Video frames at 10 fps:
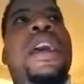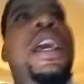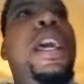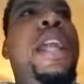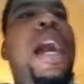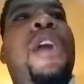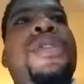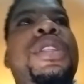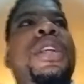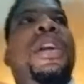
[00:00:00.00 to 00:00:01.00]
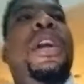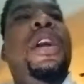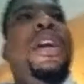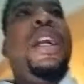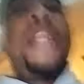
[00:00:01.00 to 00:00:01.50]
and I hosted
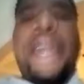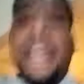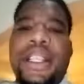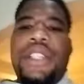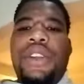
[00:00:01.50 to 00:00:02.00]
a class.